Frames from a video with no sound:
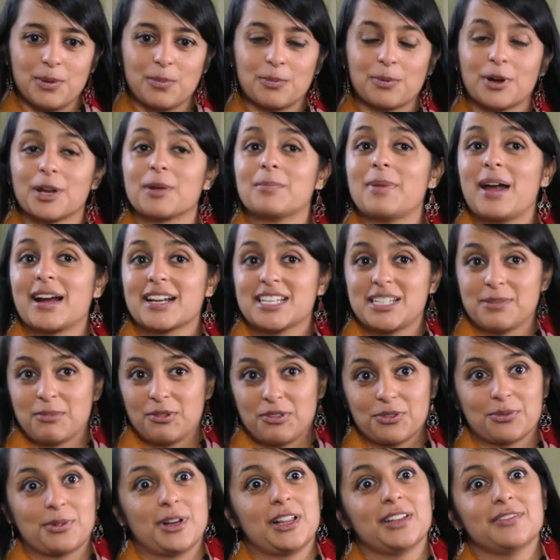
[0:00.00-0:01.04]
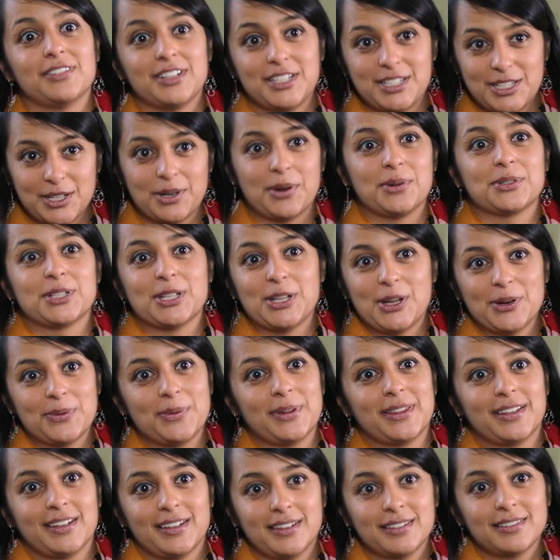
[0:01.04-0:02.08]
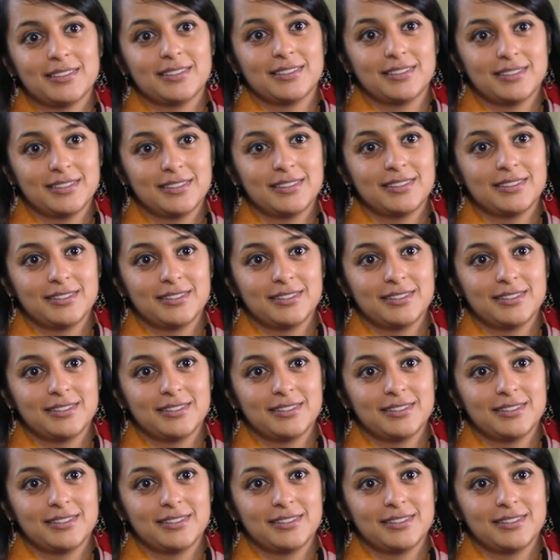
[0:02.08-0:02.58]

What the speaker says: we bring back some of the relevance that goes along with it.